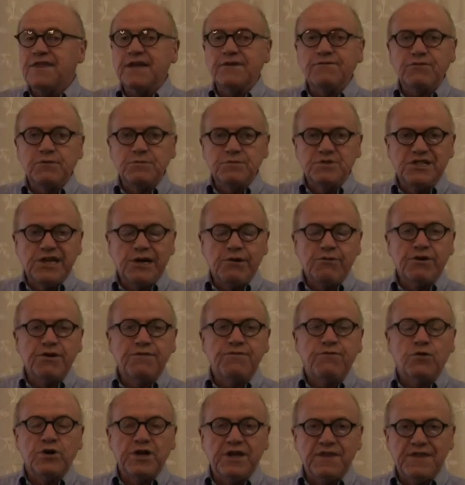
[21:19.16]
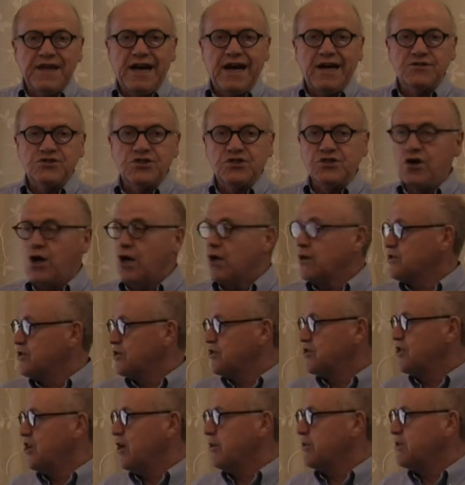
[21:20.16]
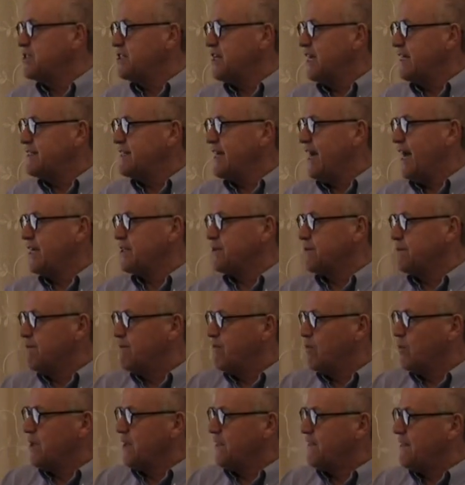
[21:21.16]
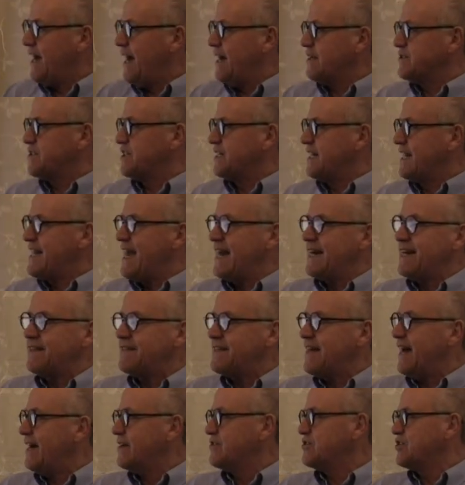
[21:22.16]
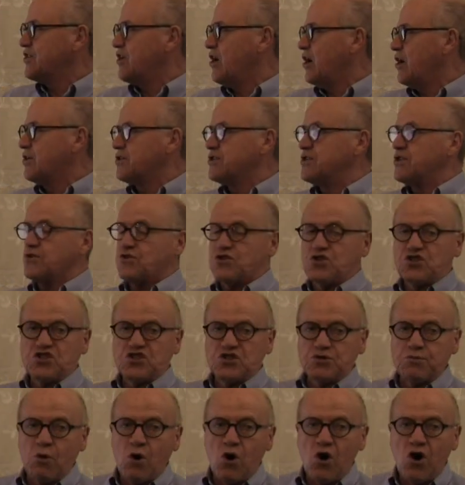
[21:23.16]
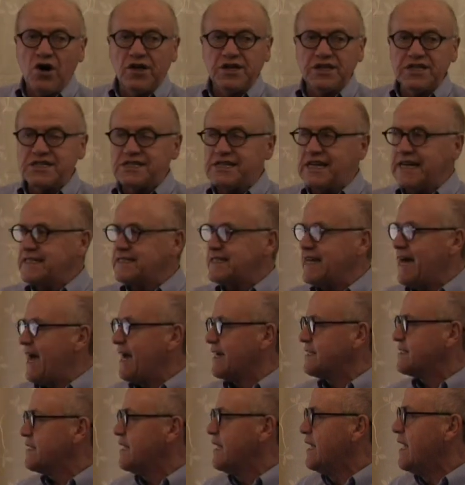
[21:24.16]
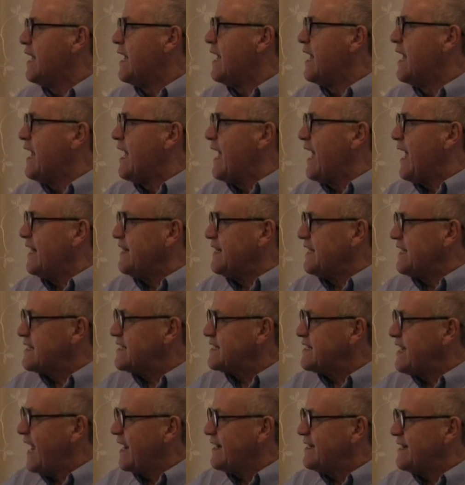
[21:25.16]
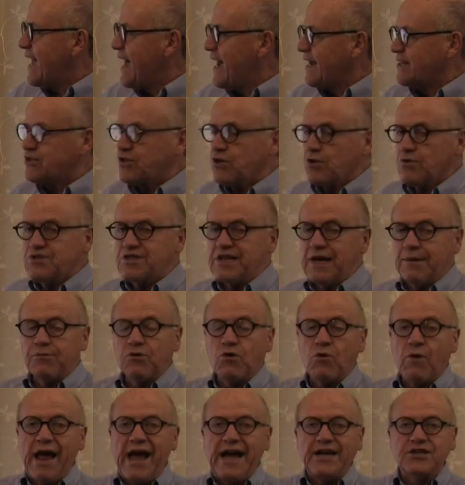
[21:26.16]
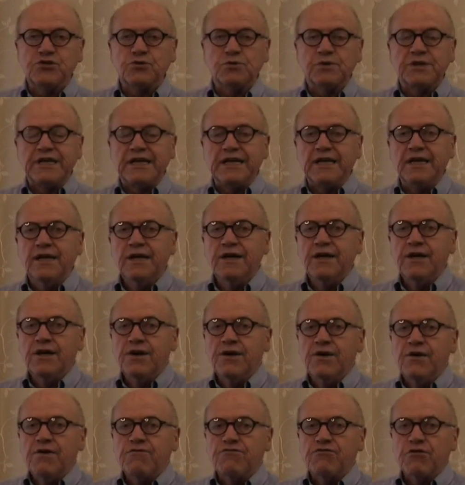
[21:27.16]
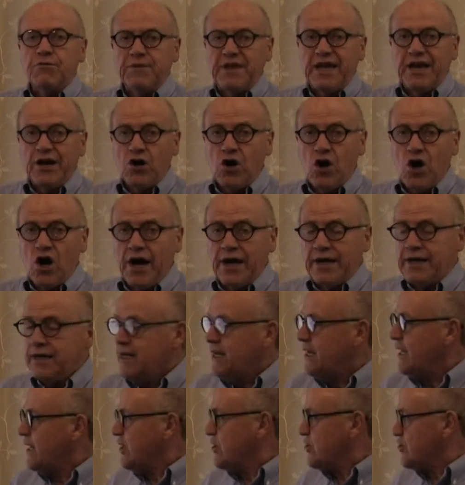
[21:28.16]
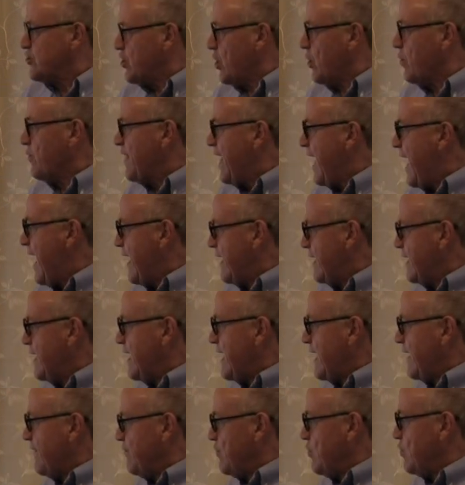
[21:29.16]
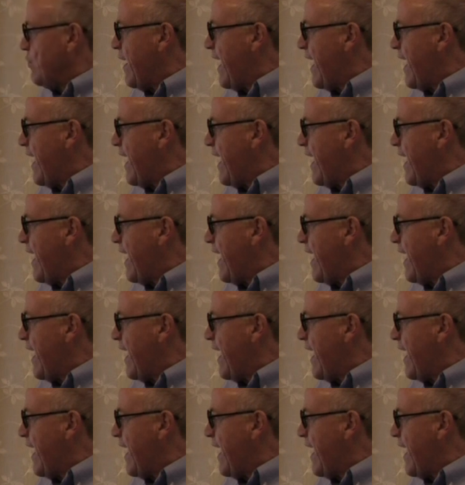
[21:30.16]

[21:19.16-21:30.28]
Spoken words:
from zero to $40,000, there's no estate tax. From $40,000 to $90,000, there's a small estate tax. And the estate tax goes up gradually from then on, so that if you